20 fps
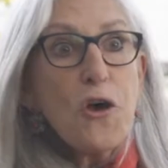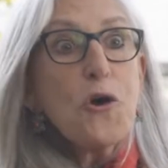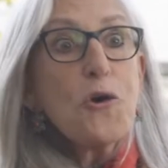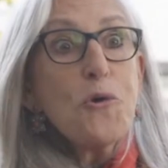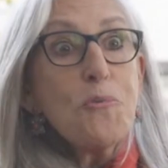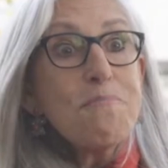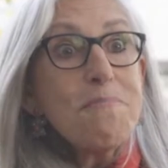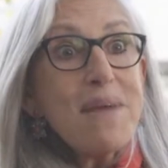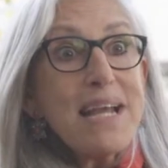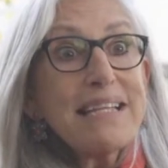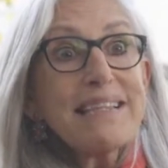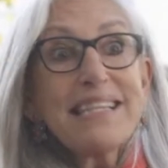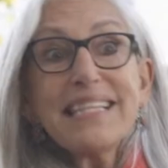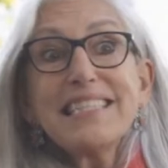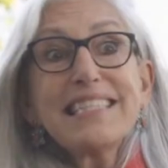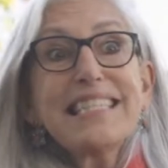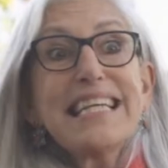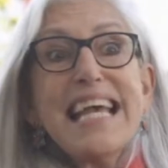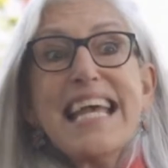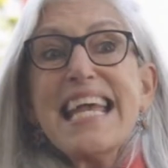who made
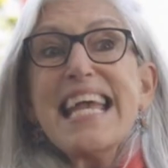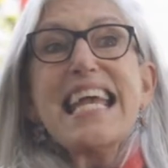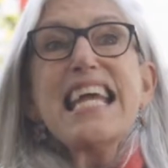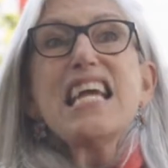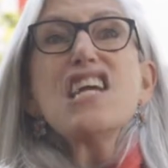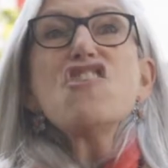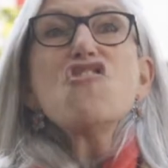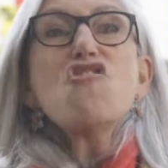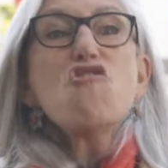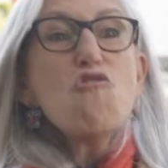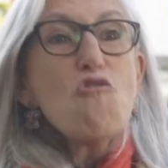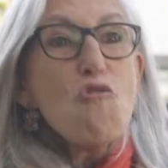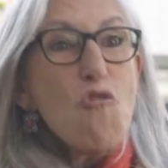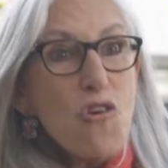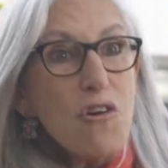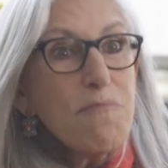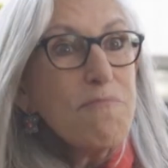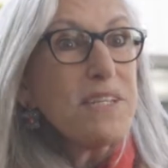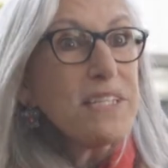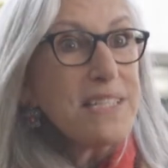this
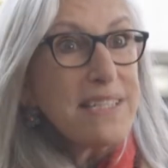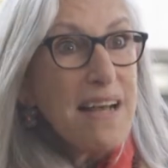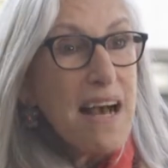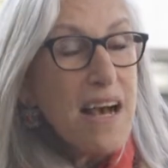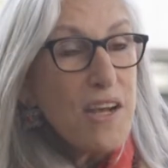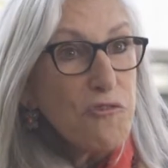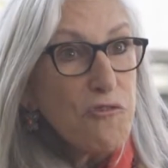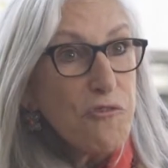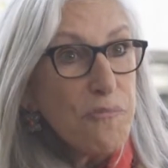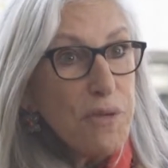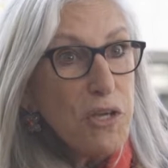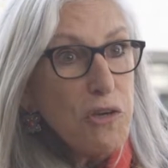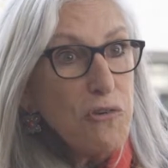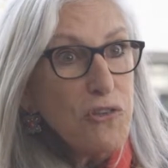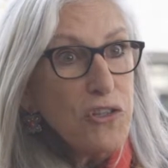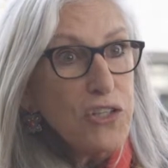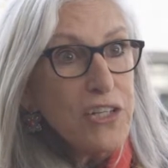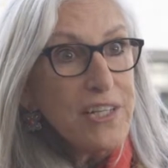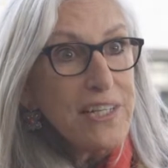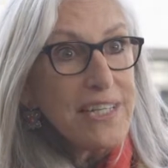enormous
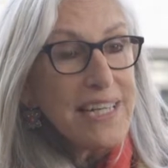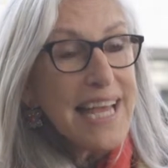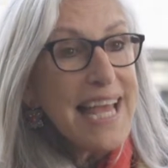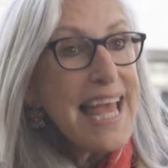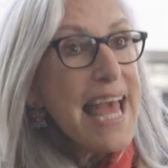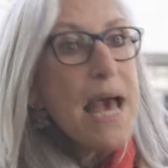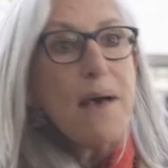contribution?